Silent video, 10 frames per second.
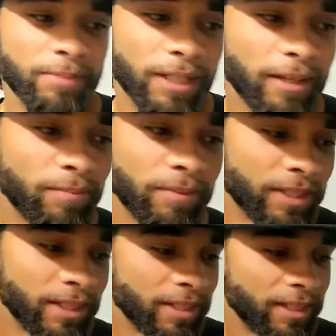time,
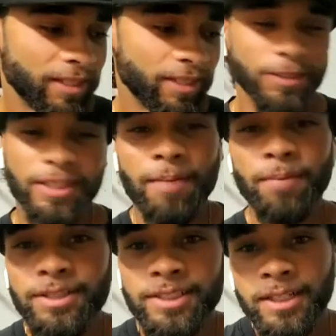there's not
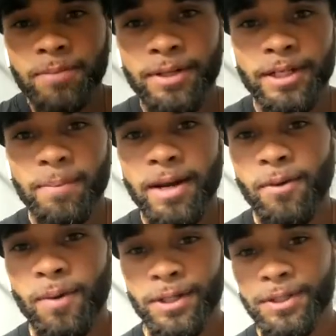much to complain about
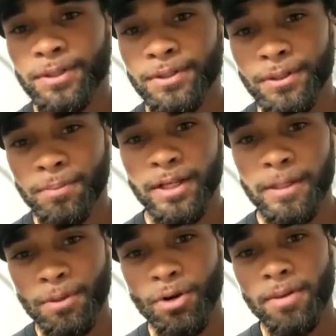while you're you're
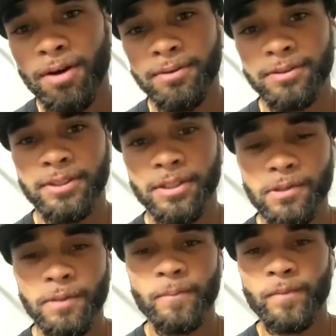playing pro ball.
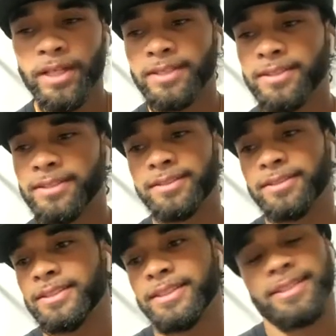So it's
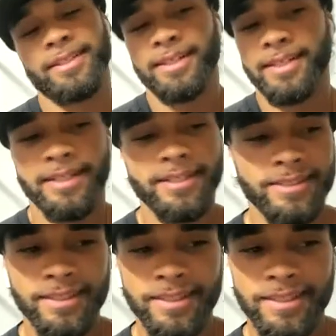
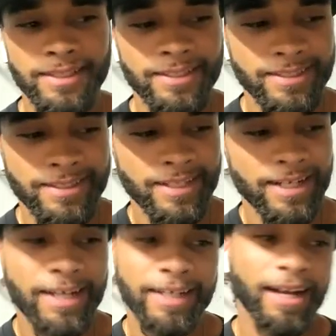it's
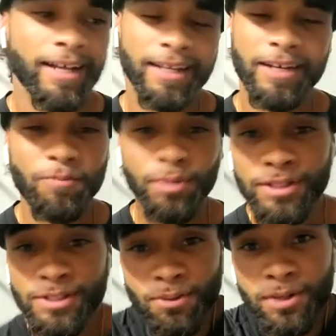I, I can't even put it
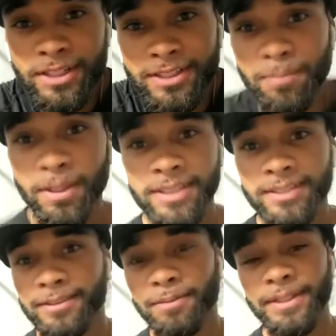into words. It's a
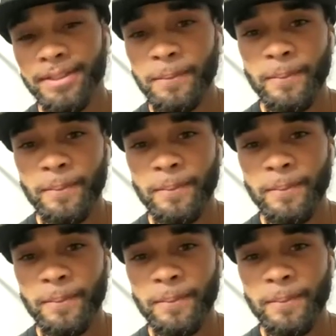blessing to me